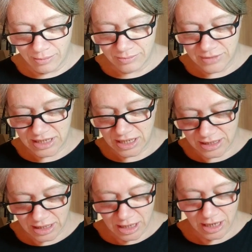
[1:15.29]

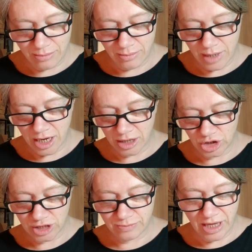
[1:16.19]
teasing him and
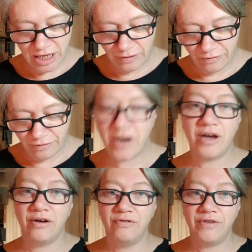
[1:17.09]
just making fun
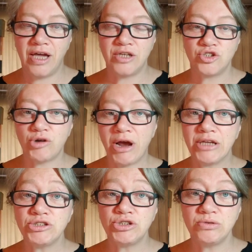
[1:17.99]
of and
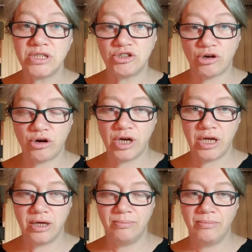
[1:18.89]
trying to deter
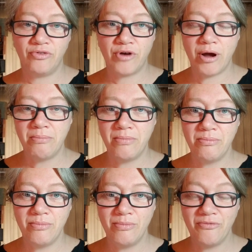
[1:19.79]
him
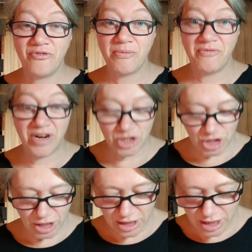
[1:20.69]
from
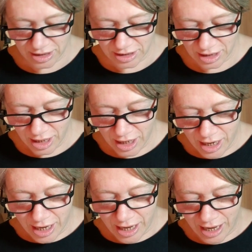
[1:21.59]
finishing this.
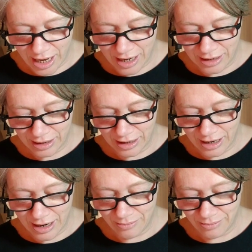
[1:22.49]
And
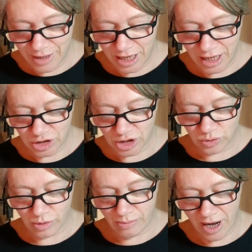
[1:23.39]
he
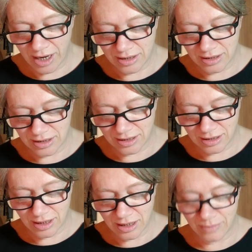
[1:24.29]
just reminds
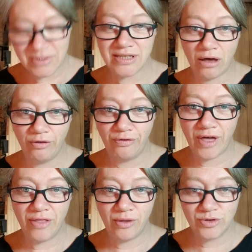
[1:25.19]
himself
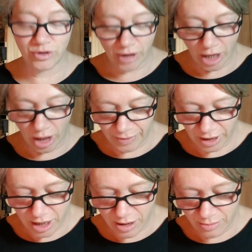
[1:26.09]
and those that are
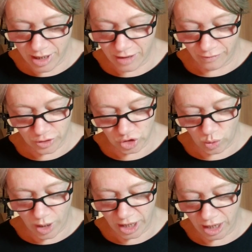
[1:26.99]
helping him in verse
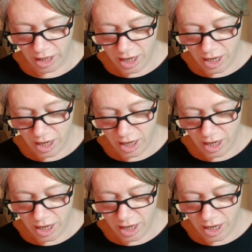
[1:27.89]
20,